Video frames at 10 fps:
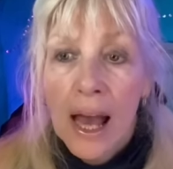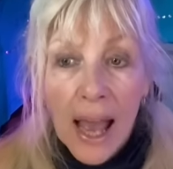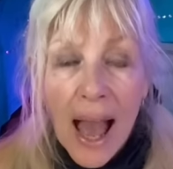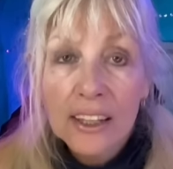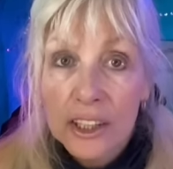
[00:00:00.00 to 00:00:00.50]

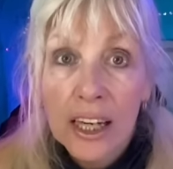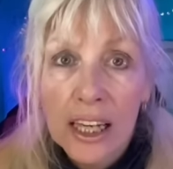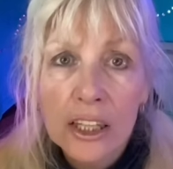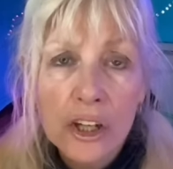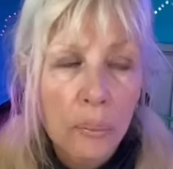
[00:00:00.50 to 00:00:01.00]
Actually,
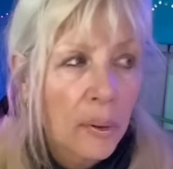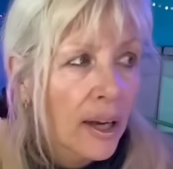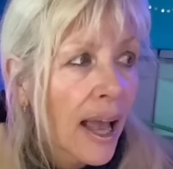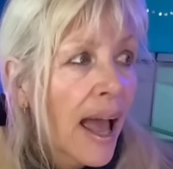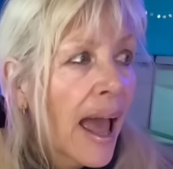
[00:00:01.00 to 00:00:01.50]
get a notebook.
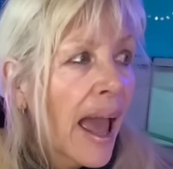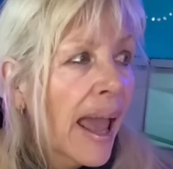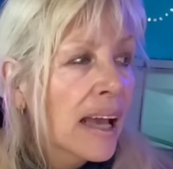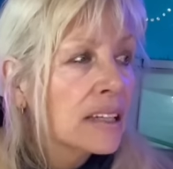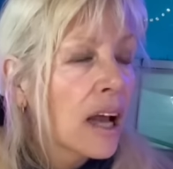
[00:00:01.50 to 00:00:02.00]

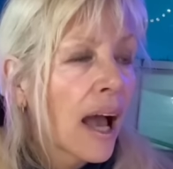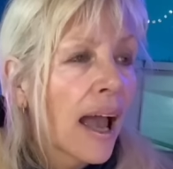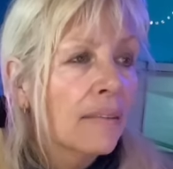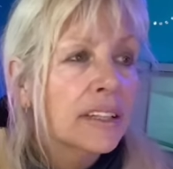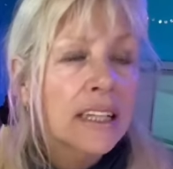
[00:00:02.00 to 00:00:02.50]
And
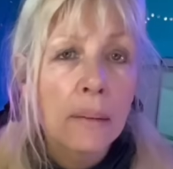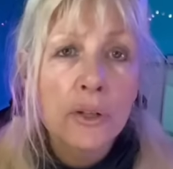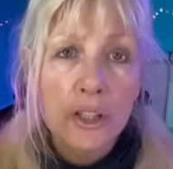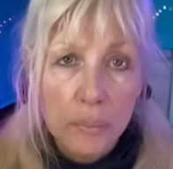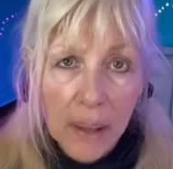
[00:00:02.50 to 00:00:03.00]
every time
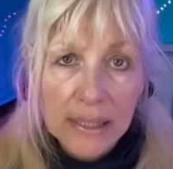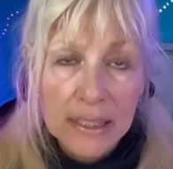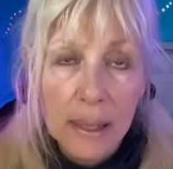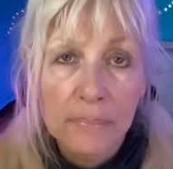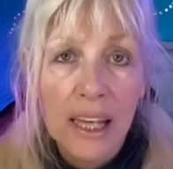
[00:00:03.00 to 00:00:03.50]
you spend
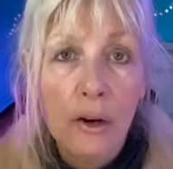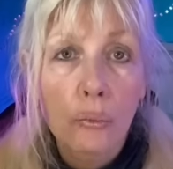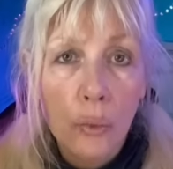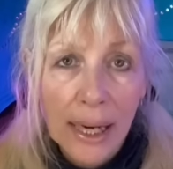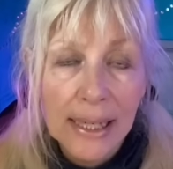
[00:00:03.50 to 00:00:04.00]
something,
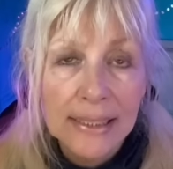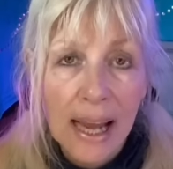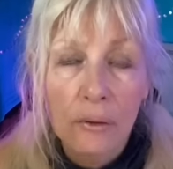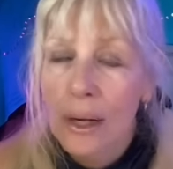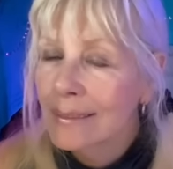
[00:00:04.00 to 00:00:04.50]
write it
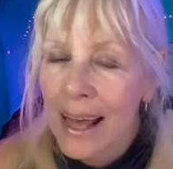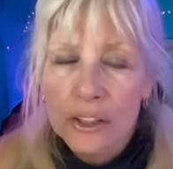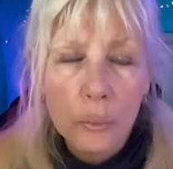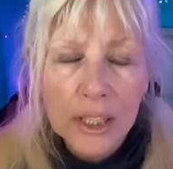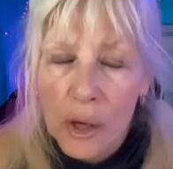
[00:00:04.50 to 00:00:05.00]
down. That's
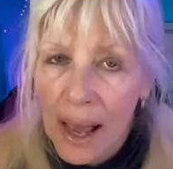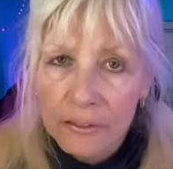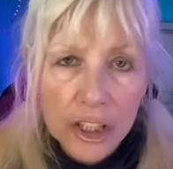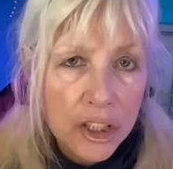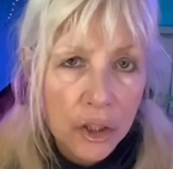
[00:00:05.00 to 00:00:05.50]
what you have
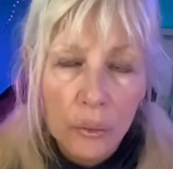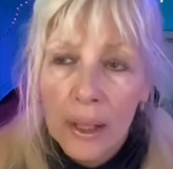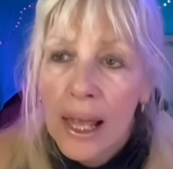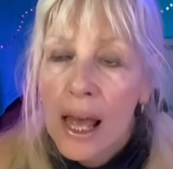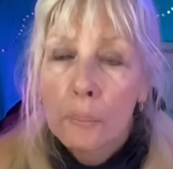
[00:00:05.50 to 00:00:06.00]
to do.
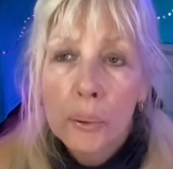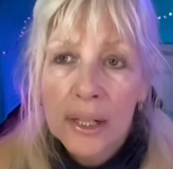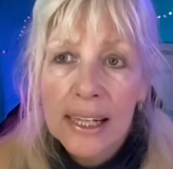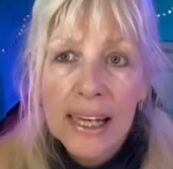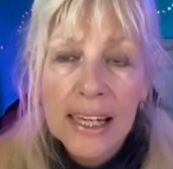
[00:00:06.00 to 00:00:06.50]
Put
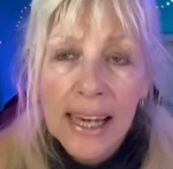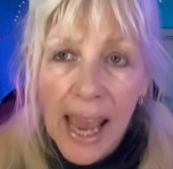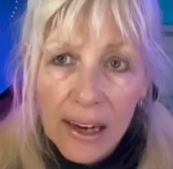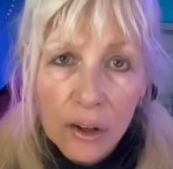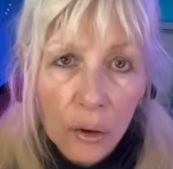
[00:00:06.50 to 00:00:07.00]
it in a
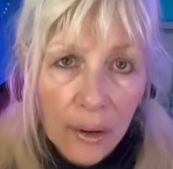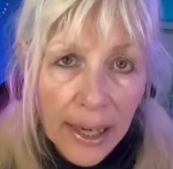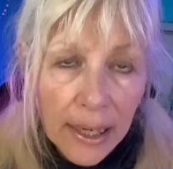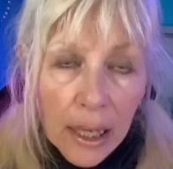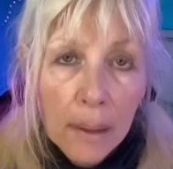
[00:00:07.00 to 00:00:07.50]

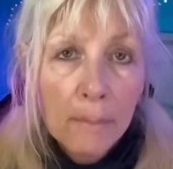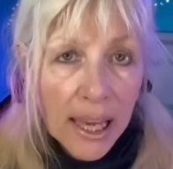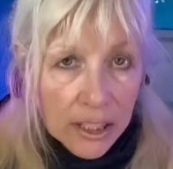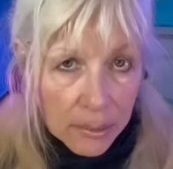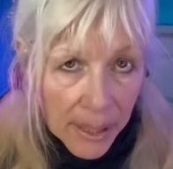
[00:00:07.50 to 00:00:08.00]
category.
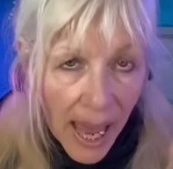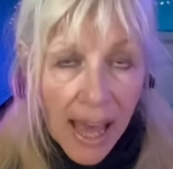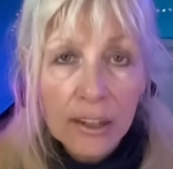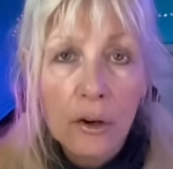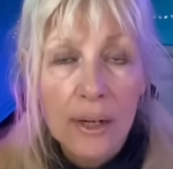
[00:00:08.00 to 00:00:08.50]
Make some
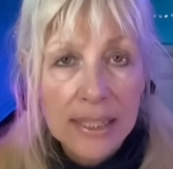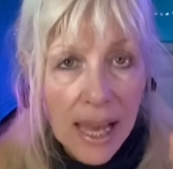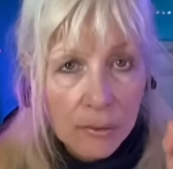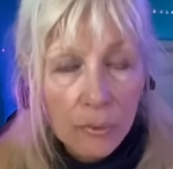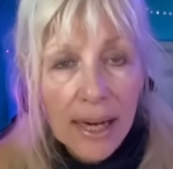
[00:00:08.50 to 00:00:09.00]
categories
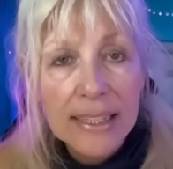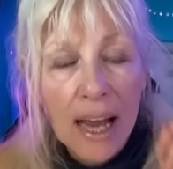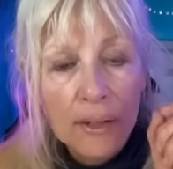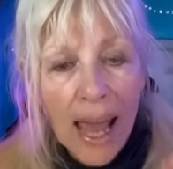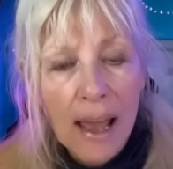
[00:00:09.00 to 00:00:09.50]
and write
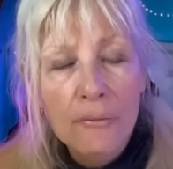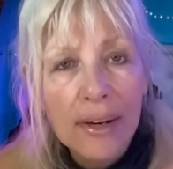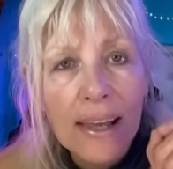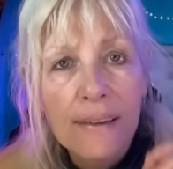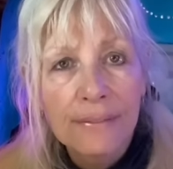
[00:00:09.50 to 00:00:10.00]
down
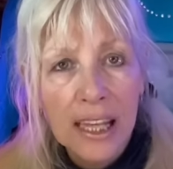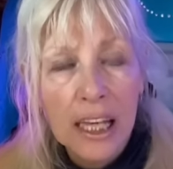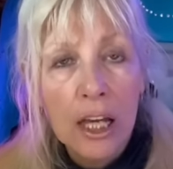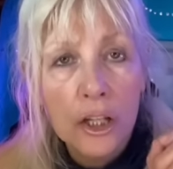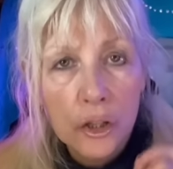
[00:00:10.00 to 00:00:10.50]

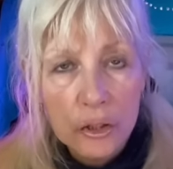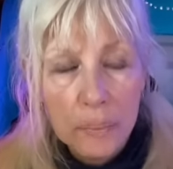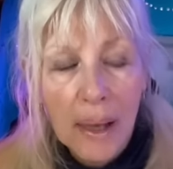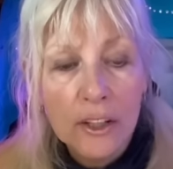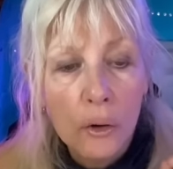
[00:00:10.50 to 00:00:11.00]
everything you
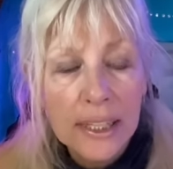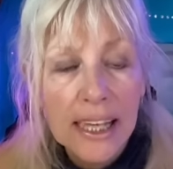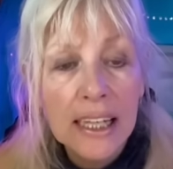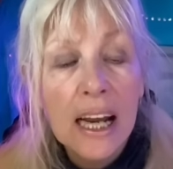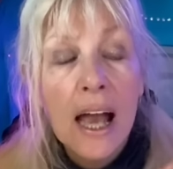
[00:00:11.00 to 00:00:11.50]
spend or
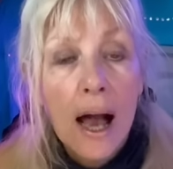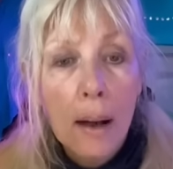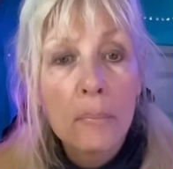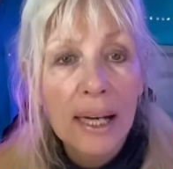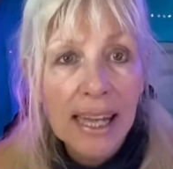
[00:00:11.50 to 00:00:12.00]
get a
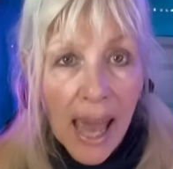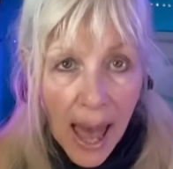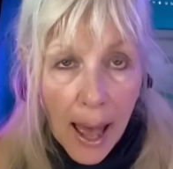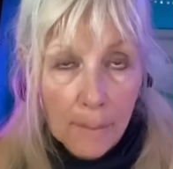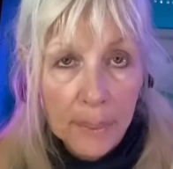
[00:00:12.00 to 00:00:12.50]
money
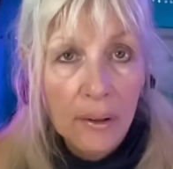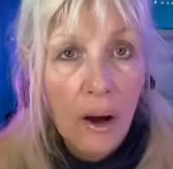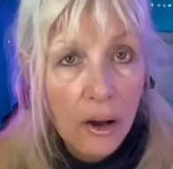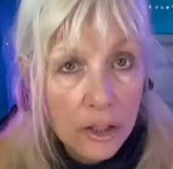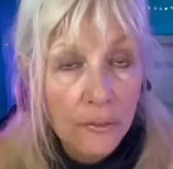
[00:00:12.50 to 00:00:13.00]
app
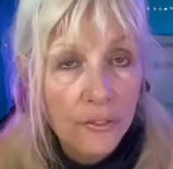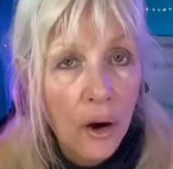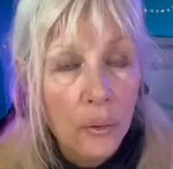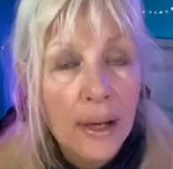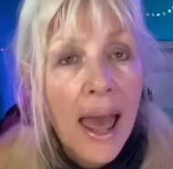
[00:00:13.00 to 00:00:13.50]
on your
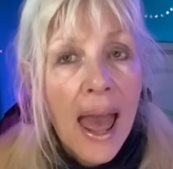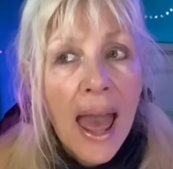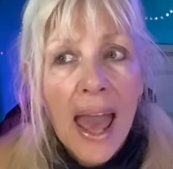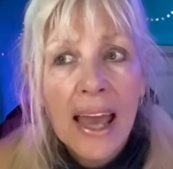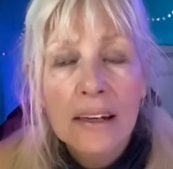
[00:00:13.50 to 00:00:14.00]
phone
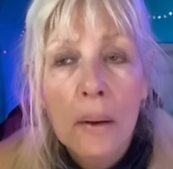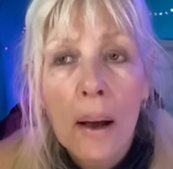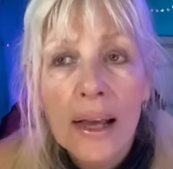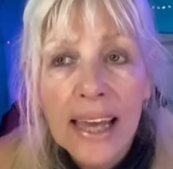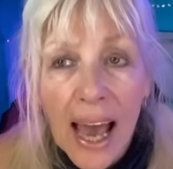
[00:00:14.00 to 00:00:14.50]
and
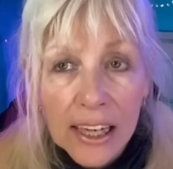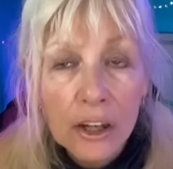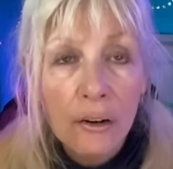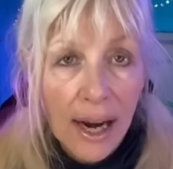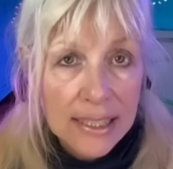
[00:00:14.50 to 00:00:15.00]

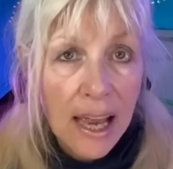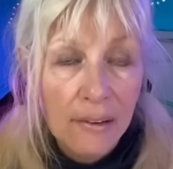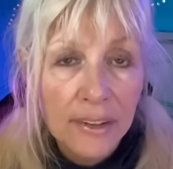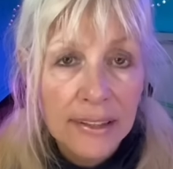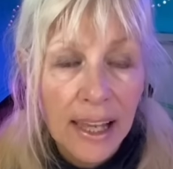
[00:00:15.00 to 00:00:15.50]
categorize
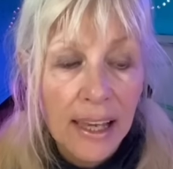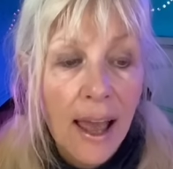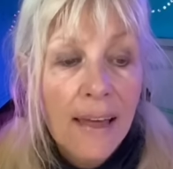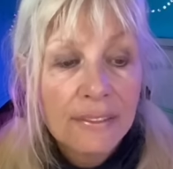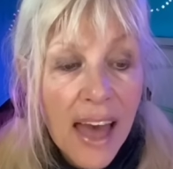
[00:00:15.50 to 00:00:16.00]
everything.
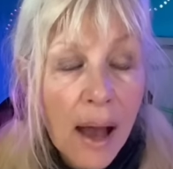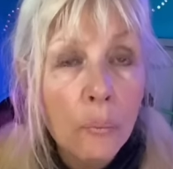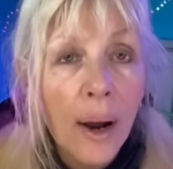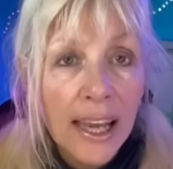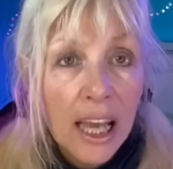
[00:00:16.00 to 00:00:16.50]
That
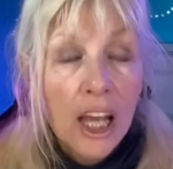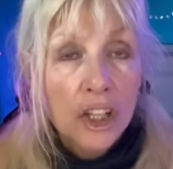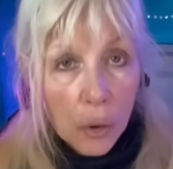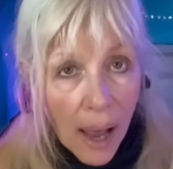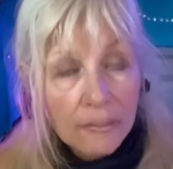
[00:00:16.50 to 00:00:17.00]
way,
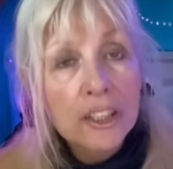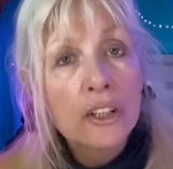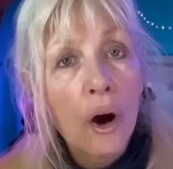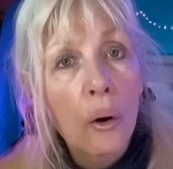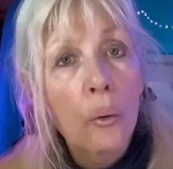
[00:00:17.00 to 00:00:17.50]
you have to
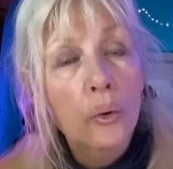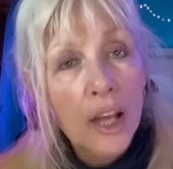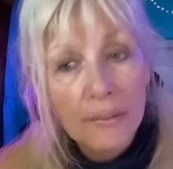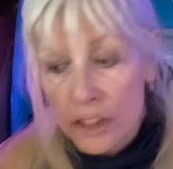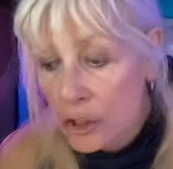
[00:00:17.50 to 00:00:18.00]
know, you
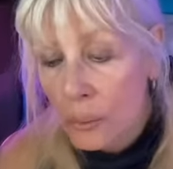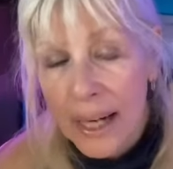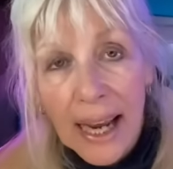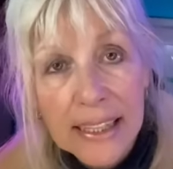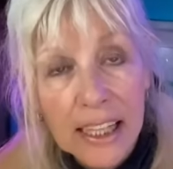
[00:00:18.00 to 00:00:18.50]
have to do what
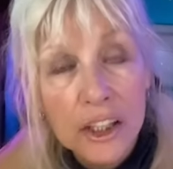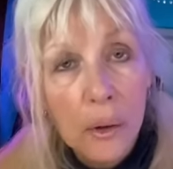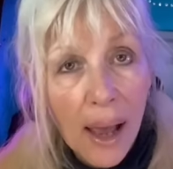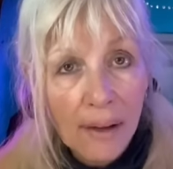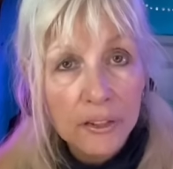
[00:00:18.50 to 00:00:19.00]
I did. You
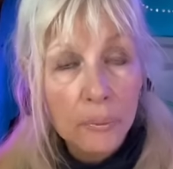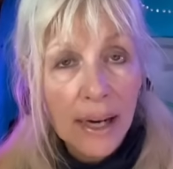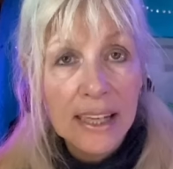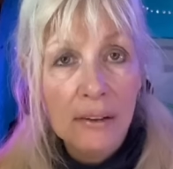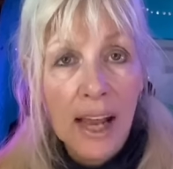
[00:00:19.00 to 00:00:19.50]
have to
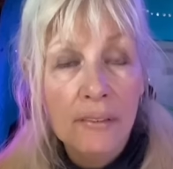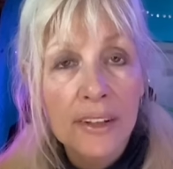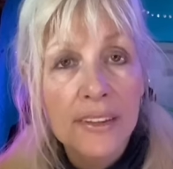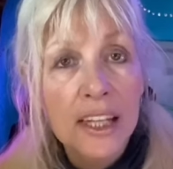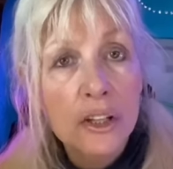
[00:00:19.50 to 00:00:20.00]
write down
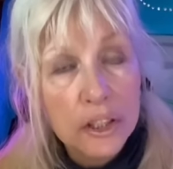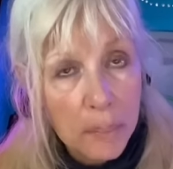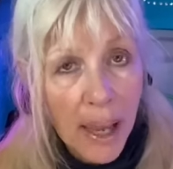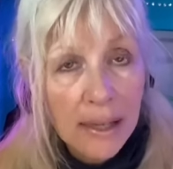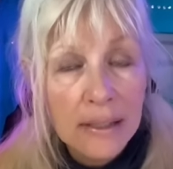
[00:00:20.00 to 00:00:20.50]
everything you
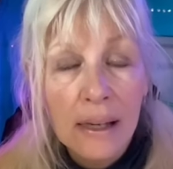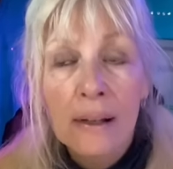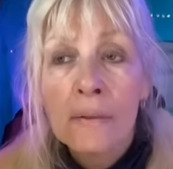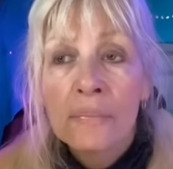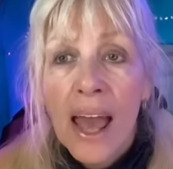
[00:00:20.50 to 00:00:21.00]
spend,
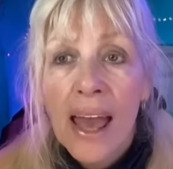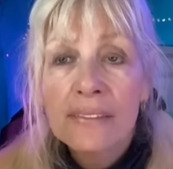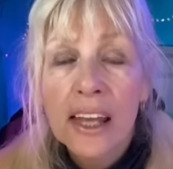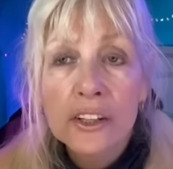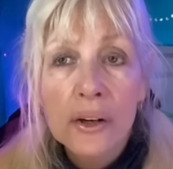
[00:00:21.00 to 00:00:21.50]

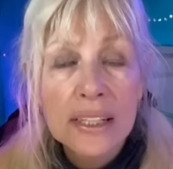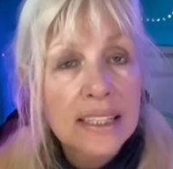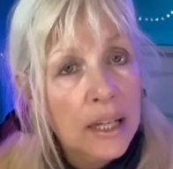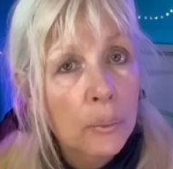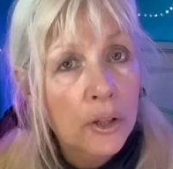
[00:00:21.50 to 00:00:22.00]
and then you can
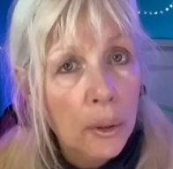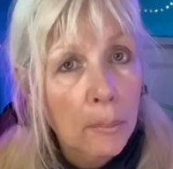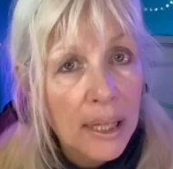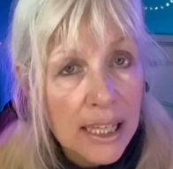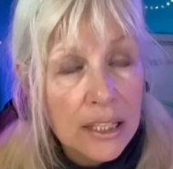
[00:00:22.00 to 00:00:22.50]
see where your
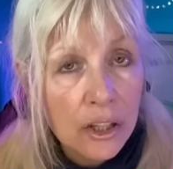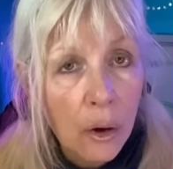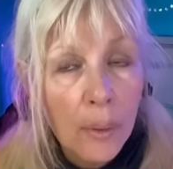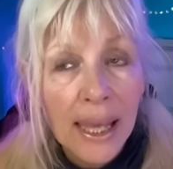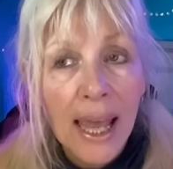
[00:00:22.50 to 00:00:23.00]
money is
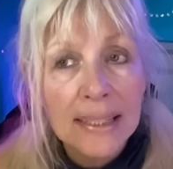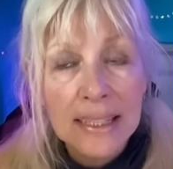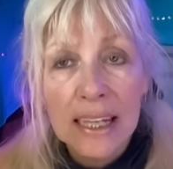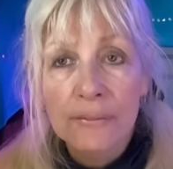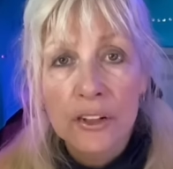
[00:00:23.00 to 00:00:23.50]
going and
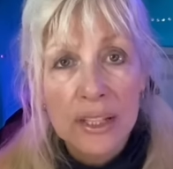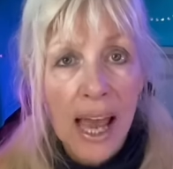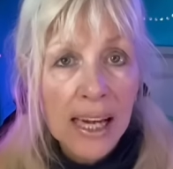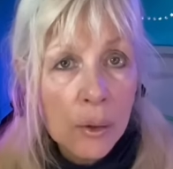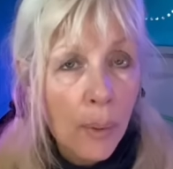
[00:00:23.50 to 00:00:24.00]
see if there's
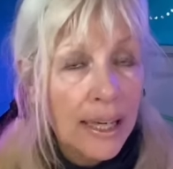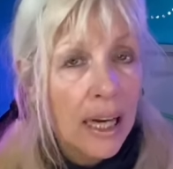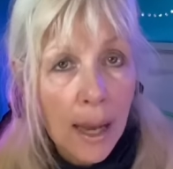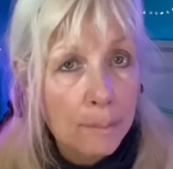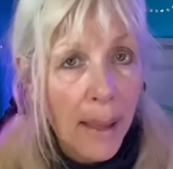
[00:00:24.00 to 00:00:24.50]
any way to
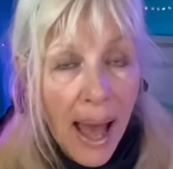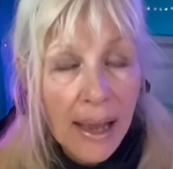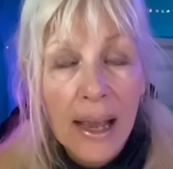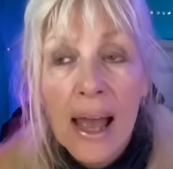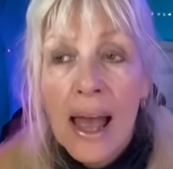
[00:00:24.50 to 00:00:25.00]
cut back.